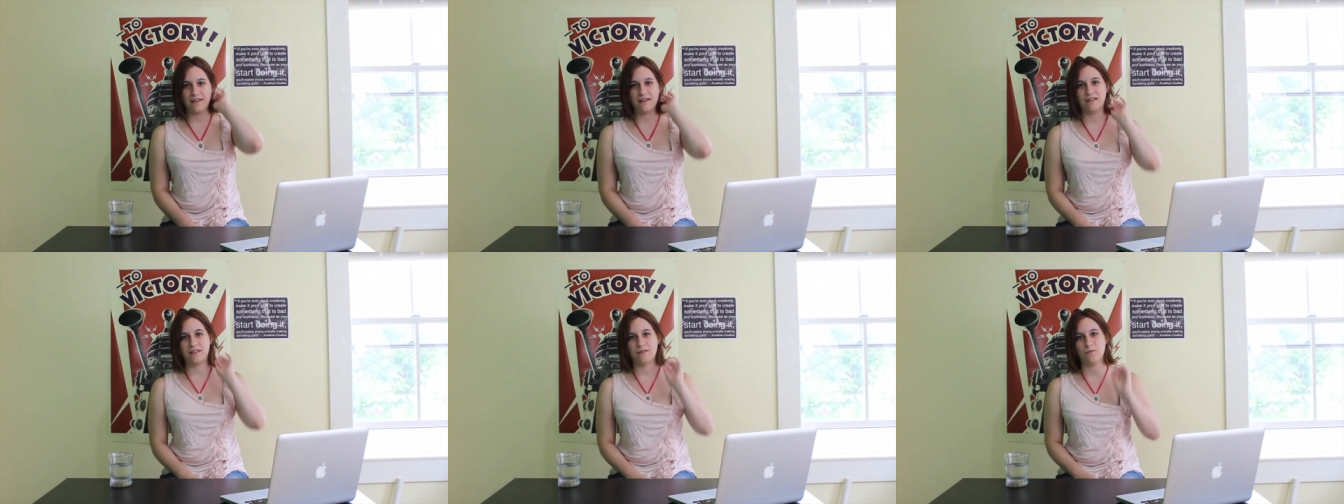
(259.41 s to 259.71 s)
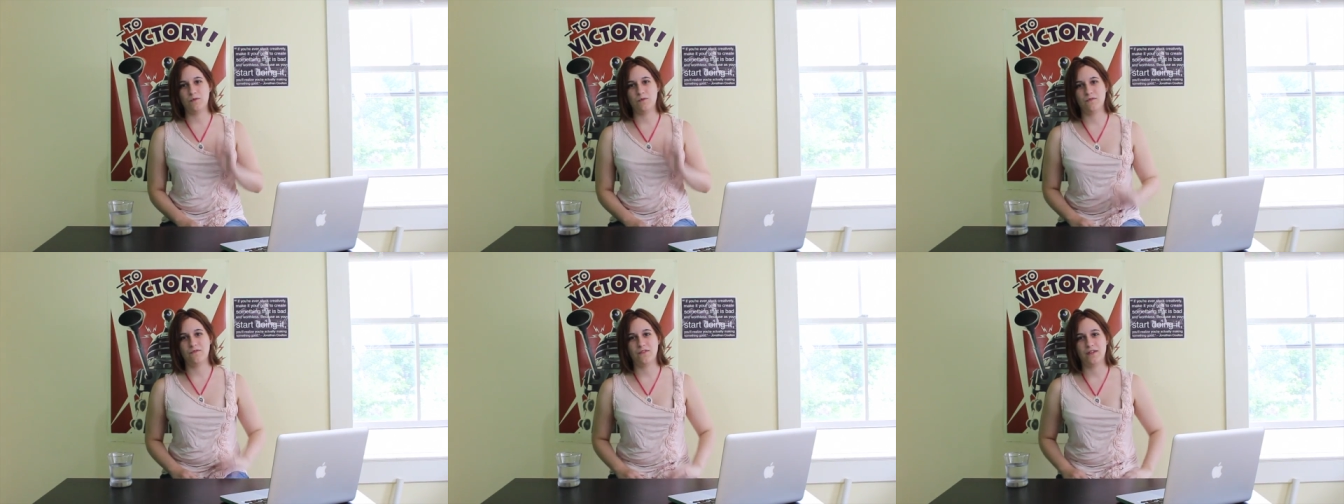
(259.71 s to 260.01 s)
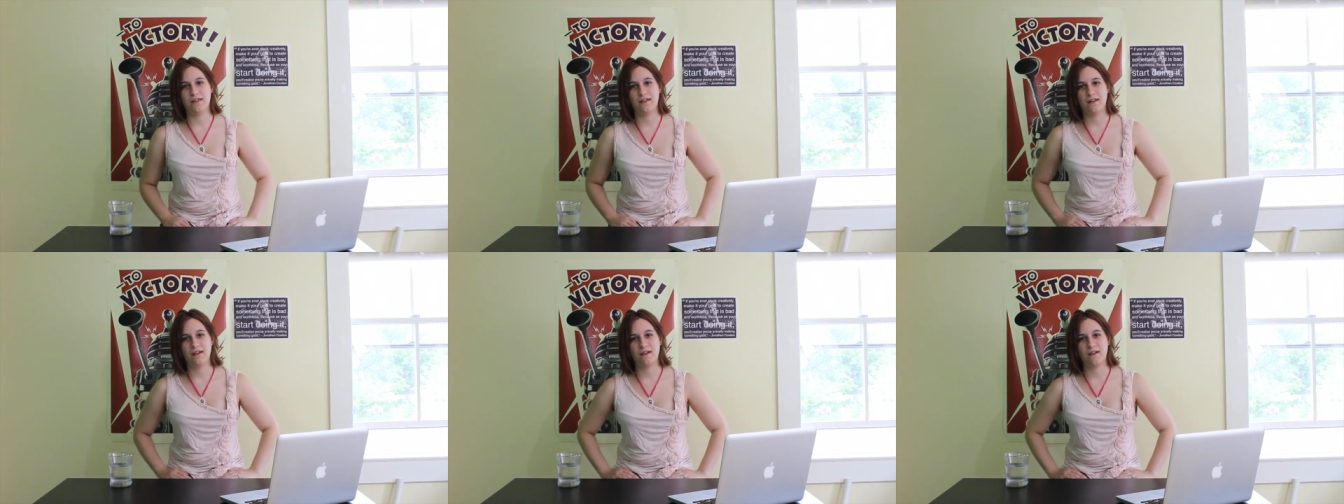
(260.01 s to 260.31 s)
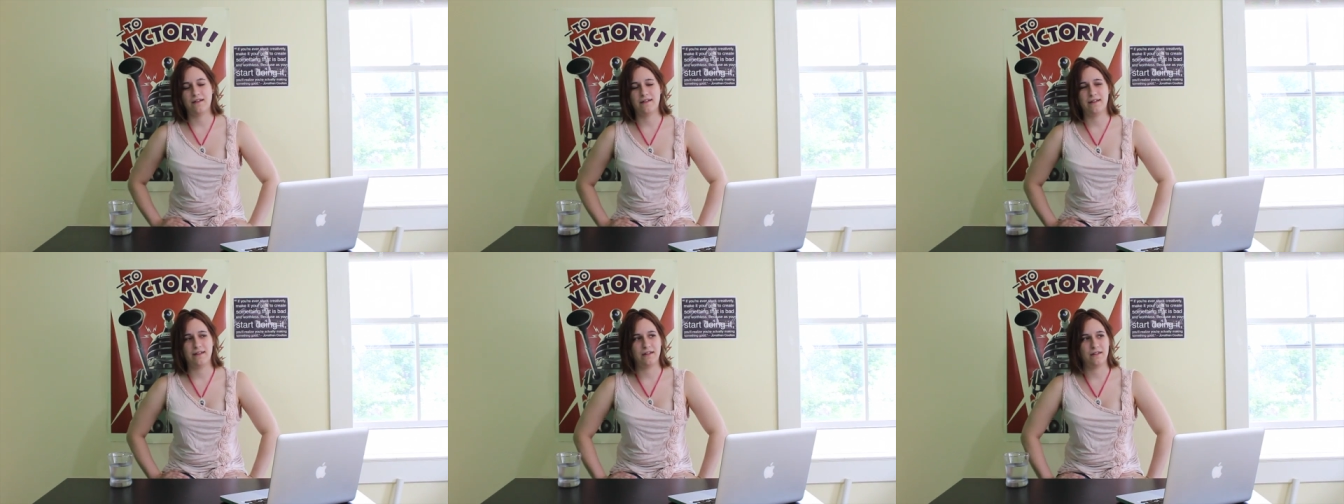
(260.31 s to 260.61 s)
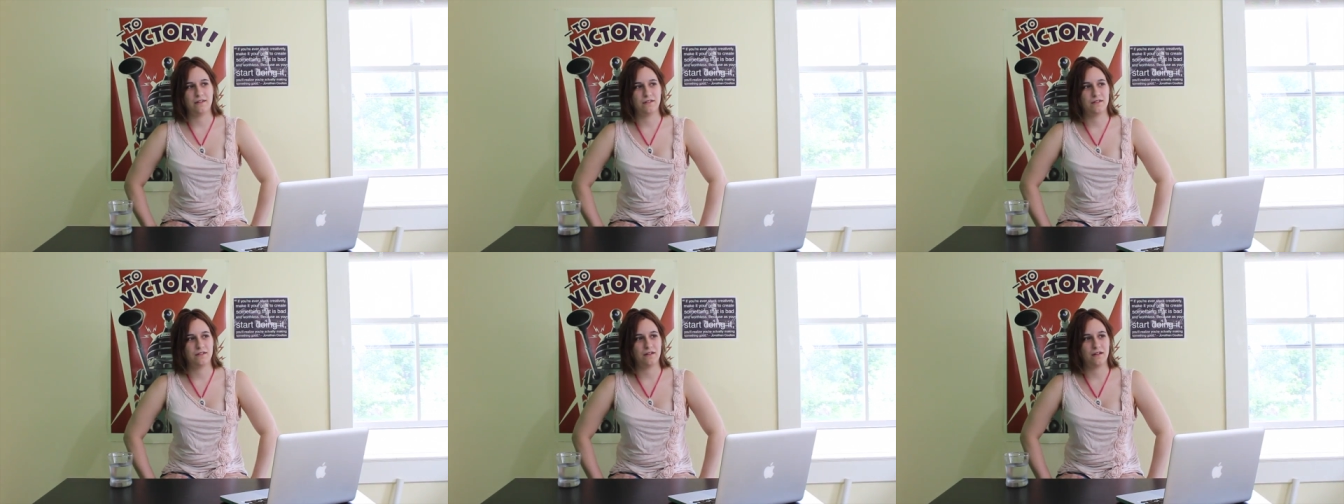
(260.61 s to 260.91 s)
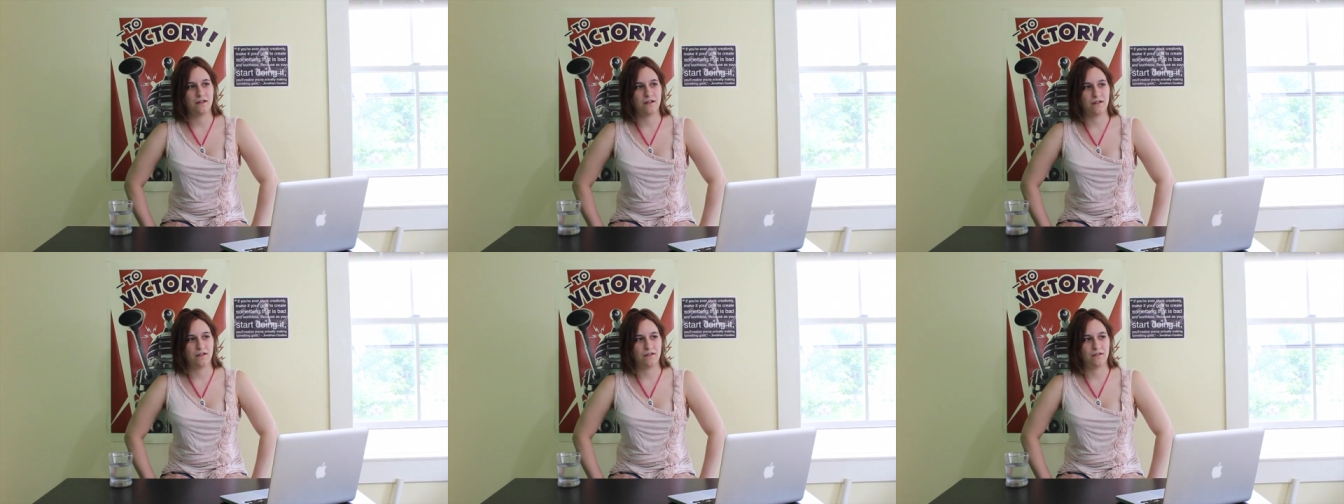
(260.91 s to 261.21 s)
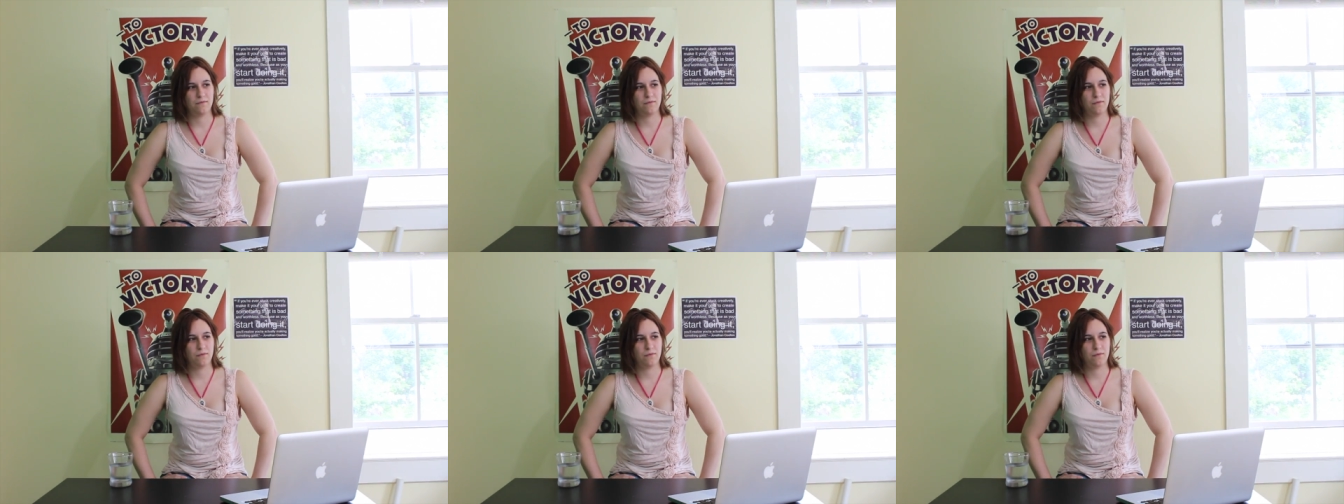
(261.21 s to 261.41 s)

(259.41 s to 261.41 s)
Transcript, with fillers: in the movie, and uh,